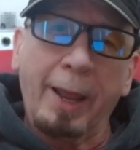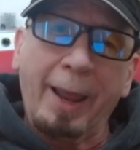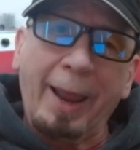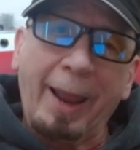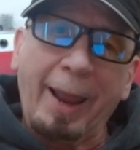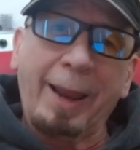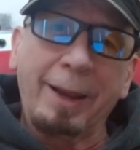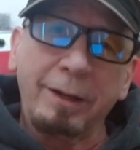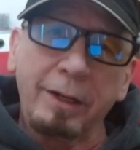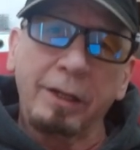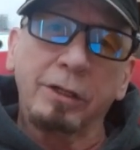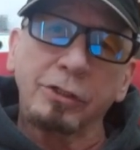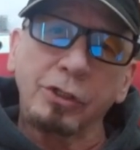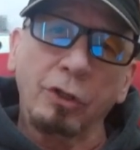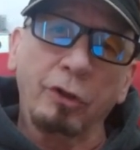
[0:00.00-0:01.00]
and
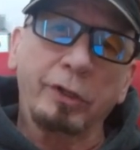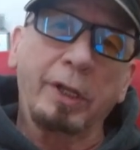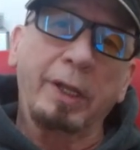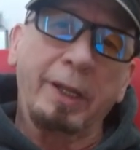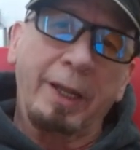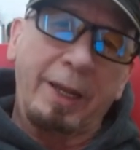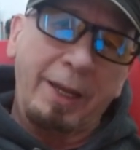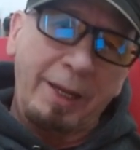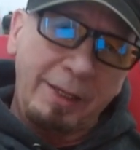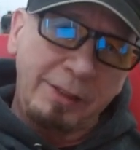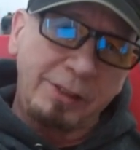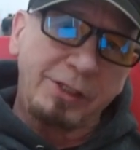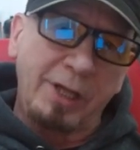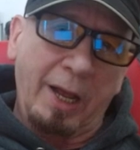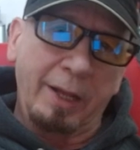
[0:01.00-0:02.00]
is looking
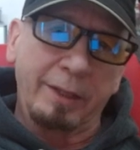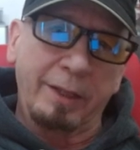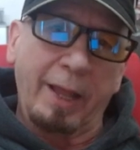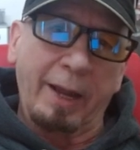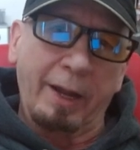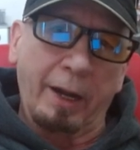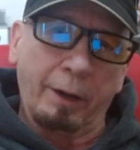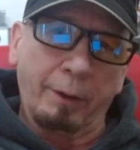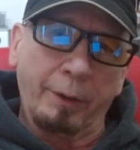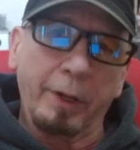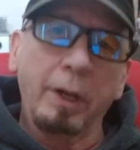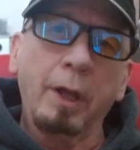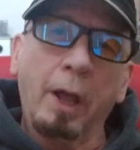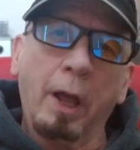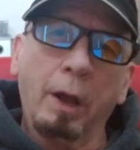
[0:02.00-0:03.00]
inside that area
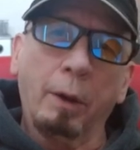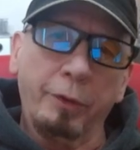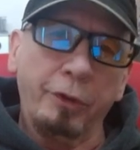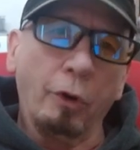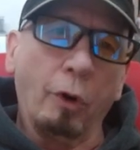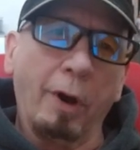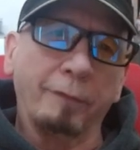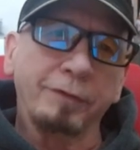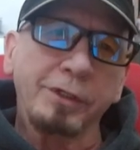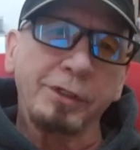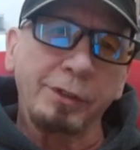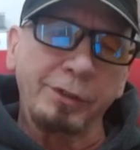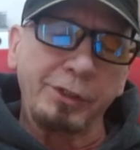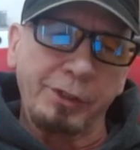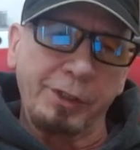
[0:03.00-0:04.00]
when the officer
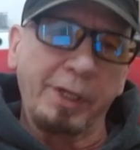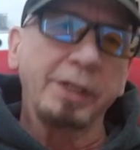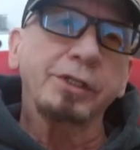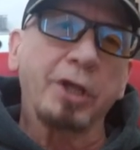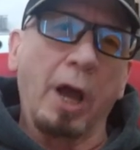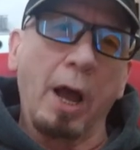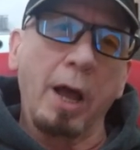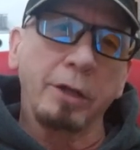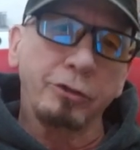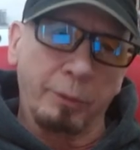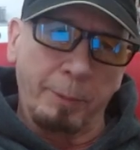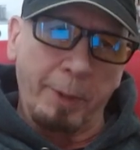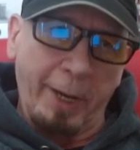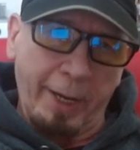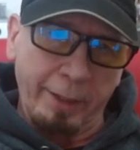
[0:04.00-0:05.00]
sees
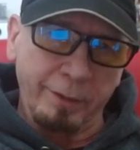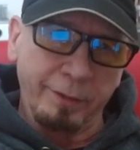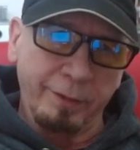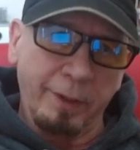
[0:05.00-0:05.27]
contraband.